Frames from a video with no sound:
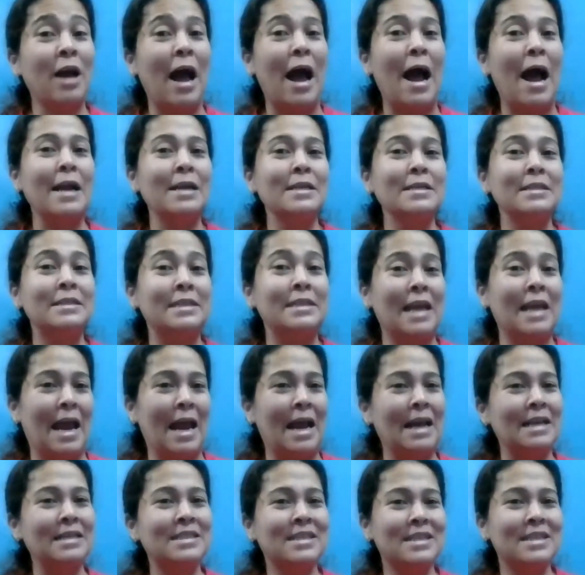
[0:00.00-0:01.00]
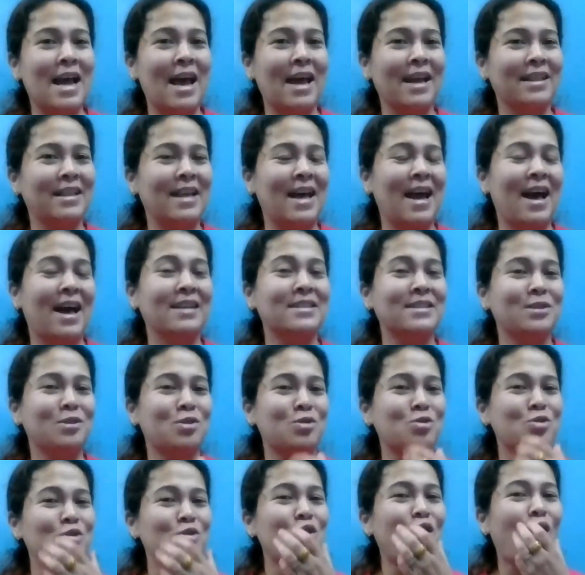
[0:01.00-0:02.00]
can't change like that
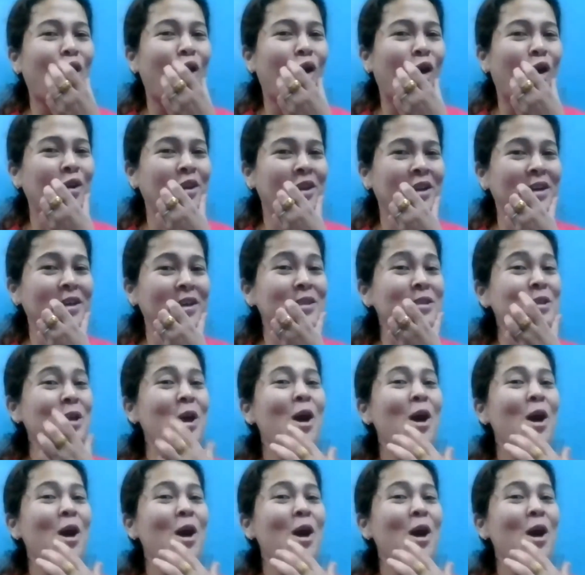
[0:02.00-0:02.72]
to the audience.